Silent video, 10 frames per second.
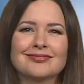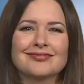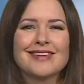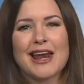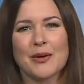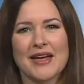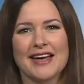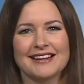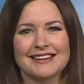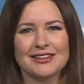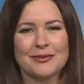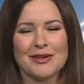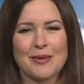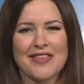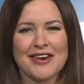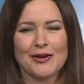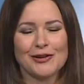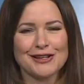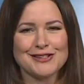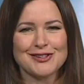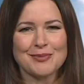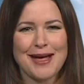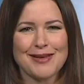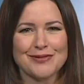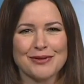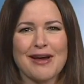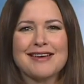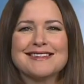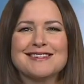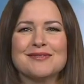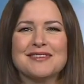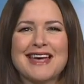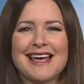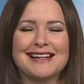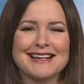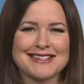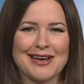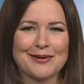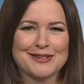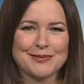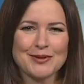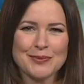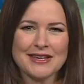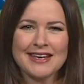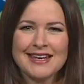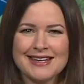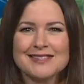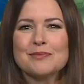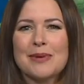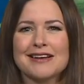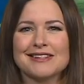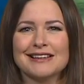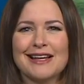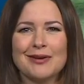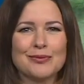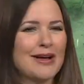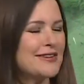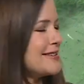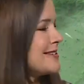Hello there. Well, the weather not looking too bad for the rest of daylight hours. There will be some patchy cloud around at